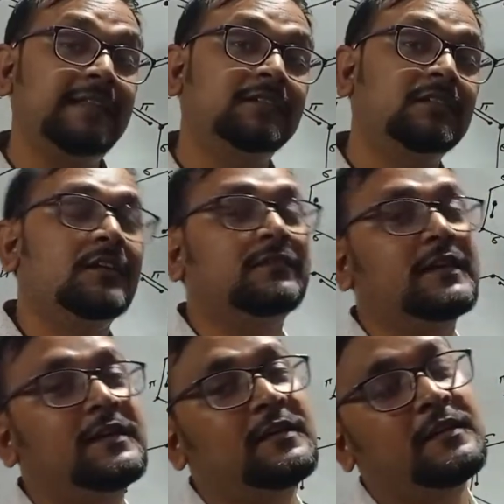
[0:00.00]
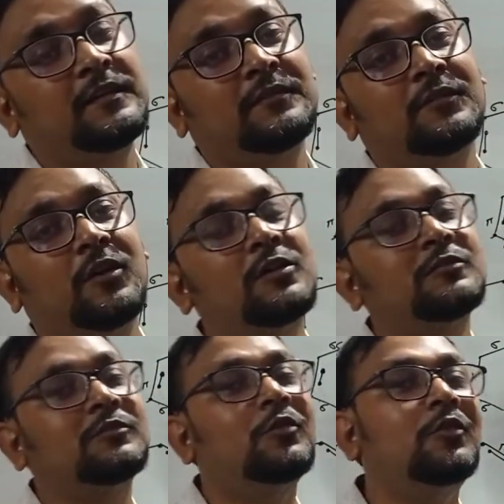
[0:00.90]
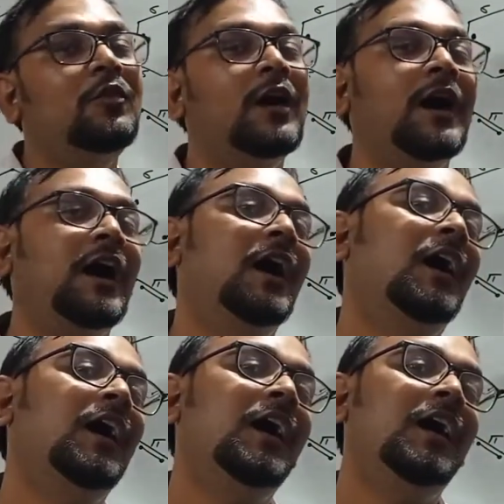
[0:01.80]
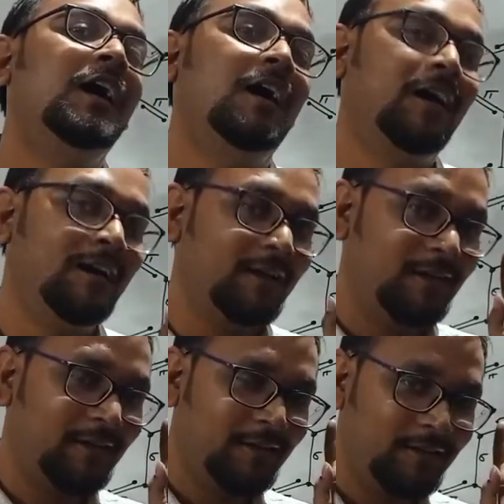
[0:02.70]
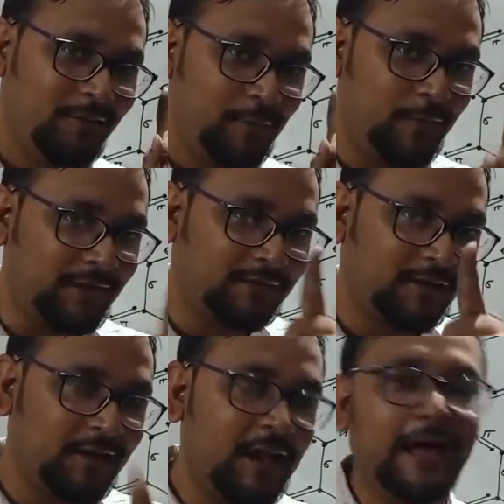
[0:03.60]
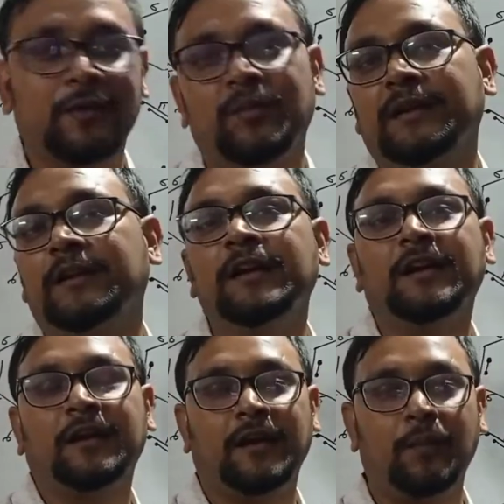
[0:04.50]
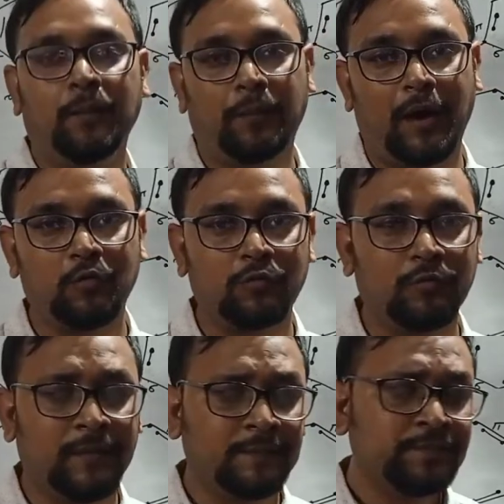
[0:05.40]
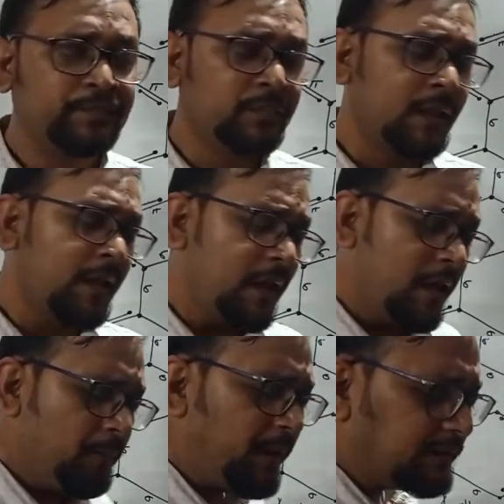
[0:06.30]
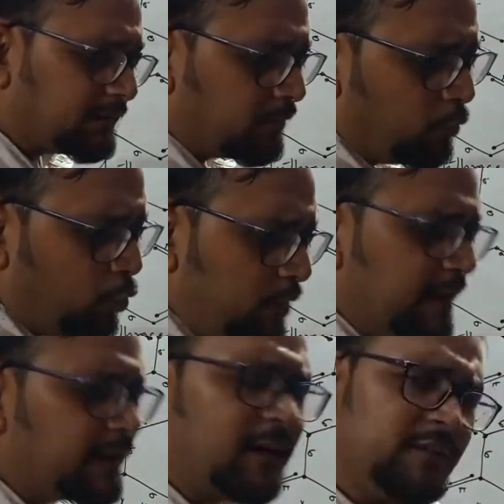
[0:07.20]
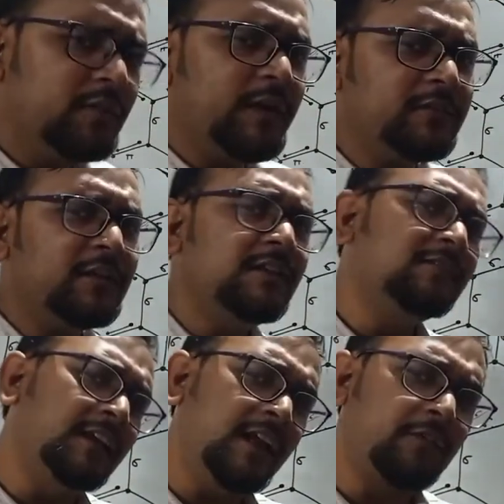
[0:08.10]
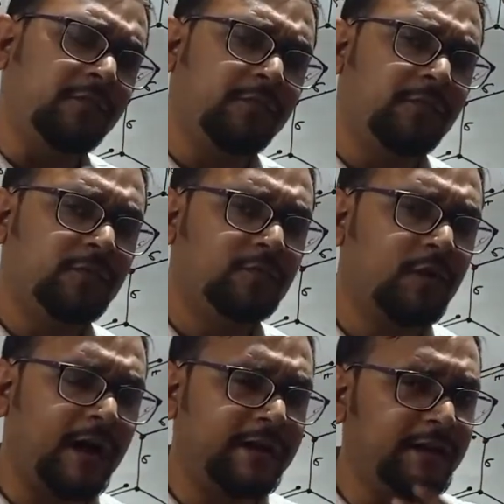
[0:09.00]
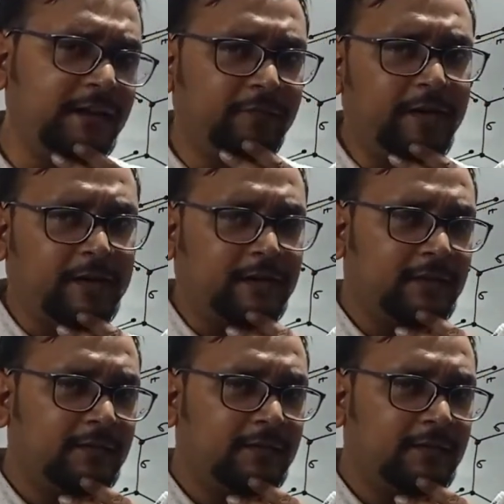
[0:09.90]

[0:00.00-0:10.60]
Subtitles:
anthracene is also a what? Aromatic compound. But only conjugation is enough to identify.